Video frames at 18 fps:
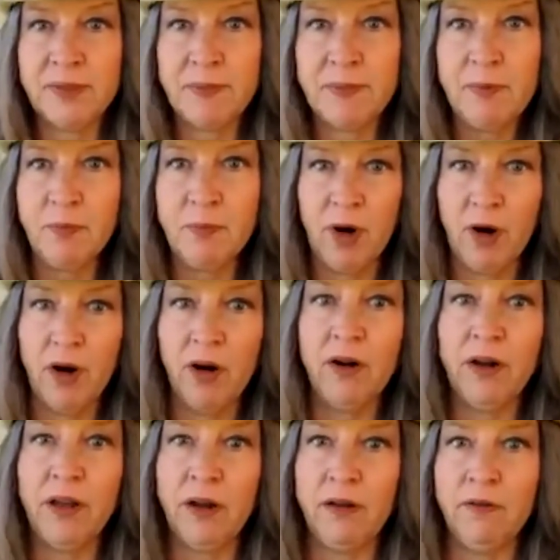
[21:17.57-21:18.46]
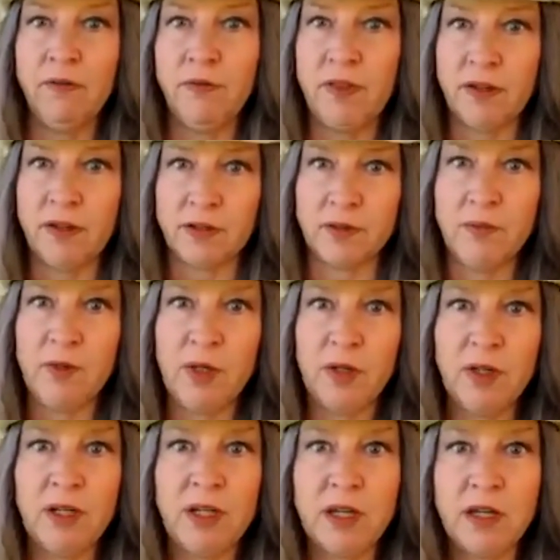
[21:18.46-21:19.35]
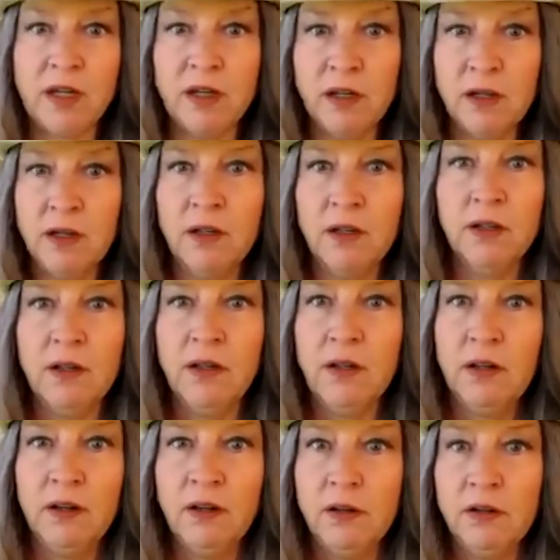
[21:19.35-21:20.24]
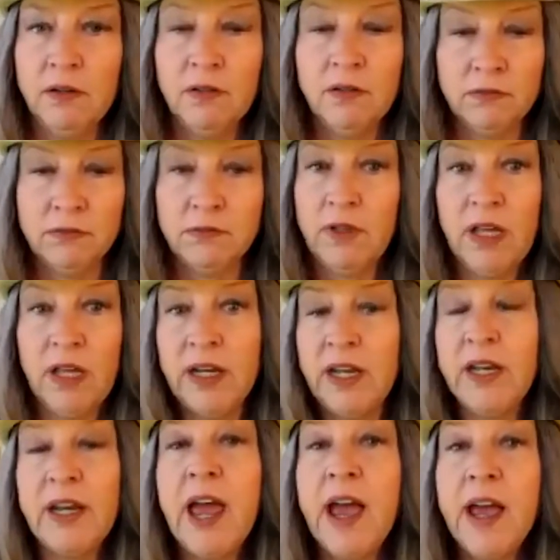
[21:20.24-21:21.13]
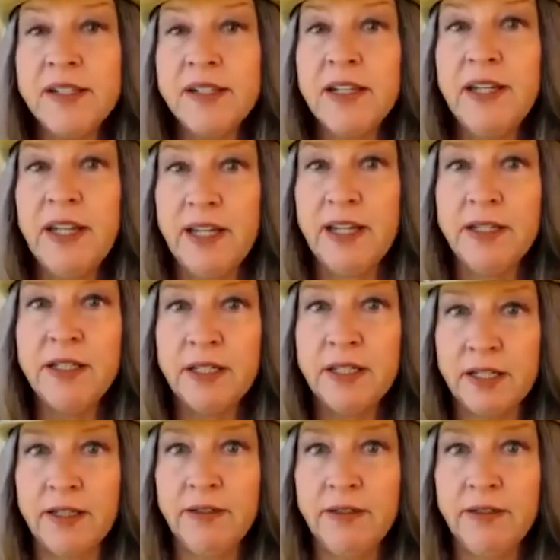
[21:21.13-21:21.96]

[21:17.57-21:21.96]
been part of the community. It hasn't ended.